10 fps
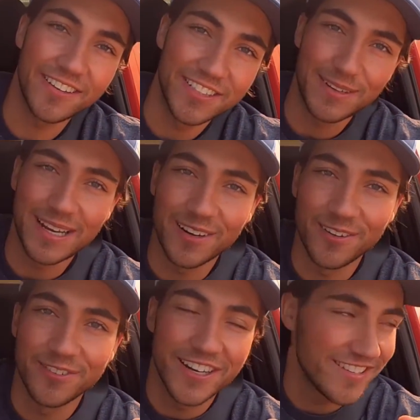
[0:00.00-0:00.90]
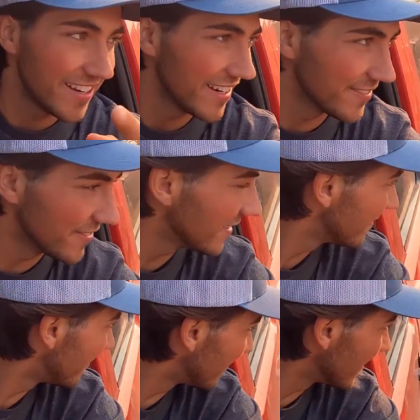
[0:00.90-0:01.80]
out to my girlfriend Jennifer
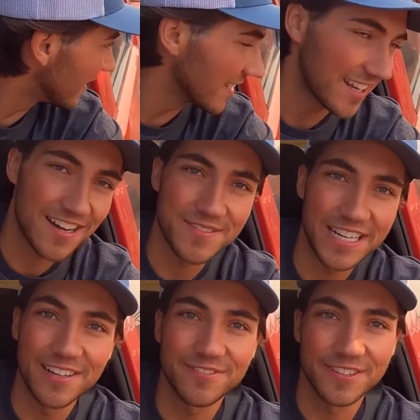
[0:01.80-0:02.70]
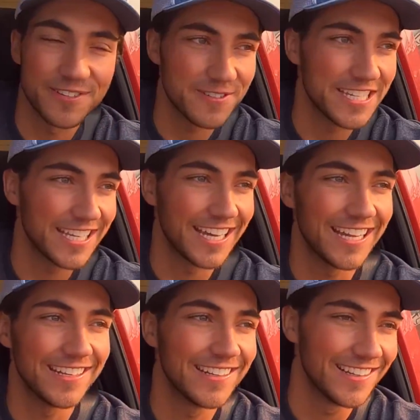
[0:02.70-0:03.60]
for coming out for the
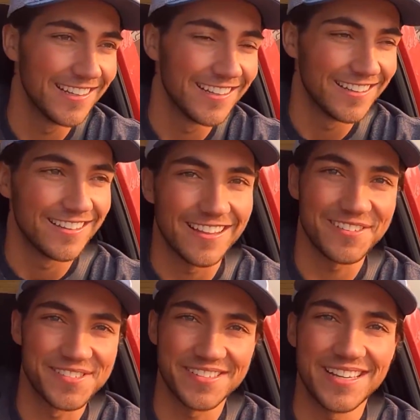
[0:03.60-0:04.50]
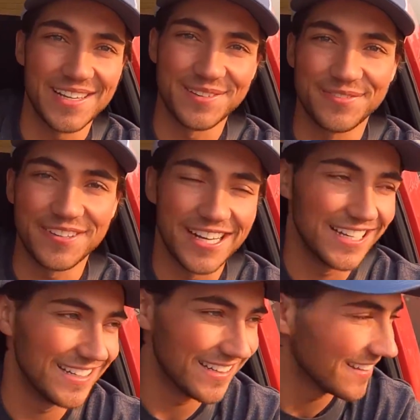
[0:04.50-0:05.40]
weekend. That was a lot of
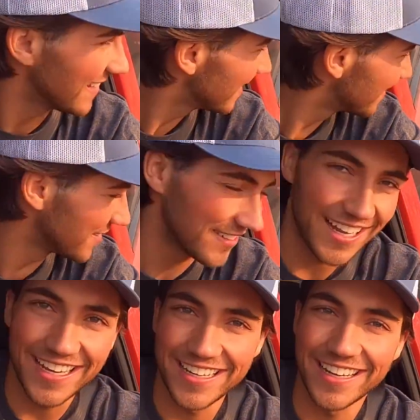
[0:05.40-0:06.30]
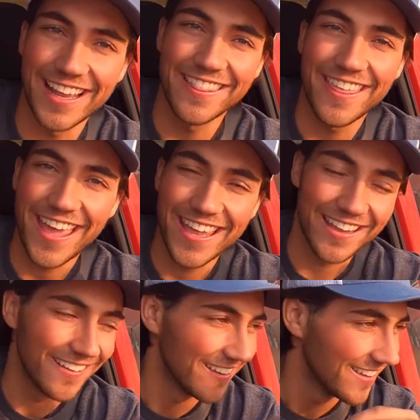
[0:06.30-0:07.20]
fun. Thanks for riding, and
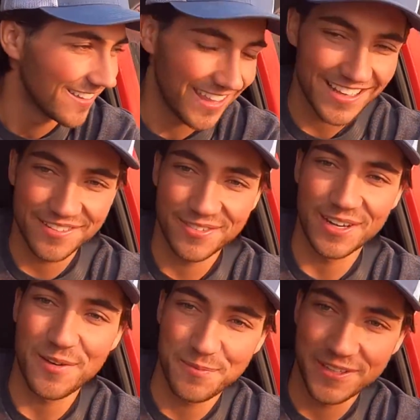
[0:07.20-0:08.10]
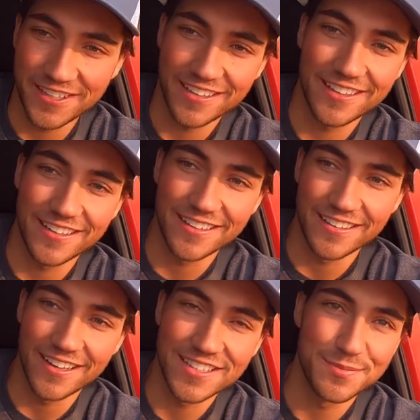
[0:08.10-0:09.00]
hey, thanks for helping
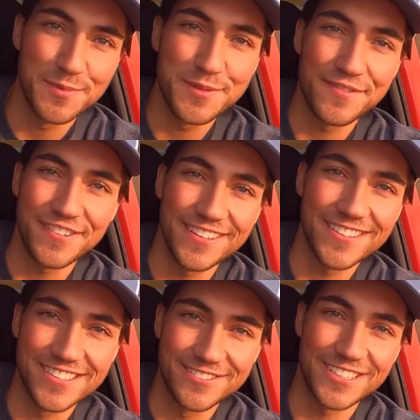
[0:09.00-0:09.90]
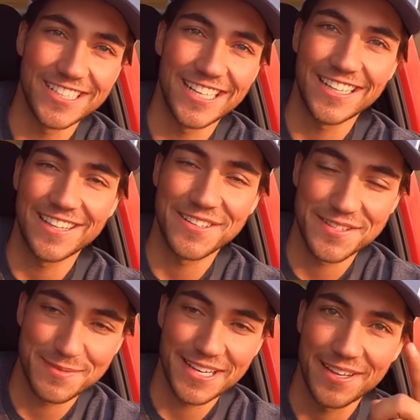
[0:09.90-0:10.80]
us move fields and whatnot. That
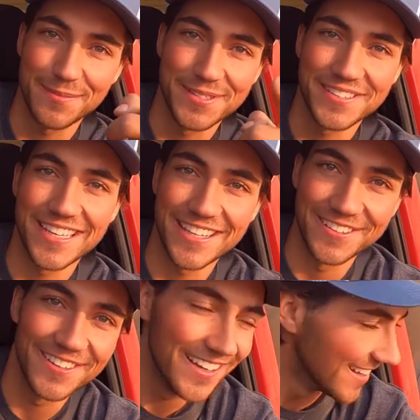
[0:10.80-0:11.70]
was a big help, so thank you.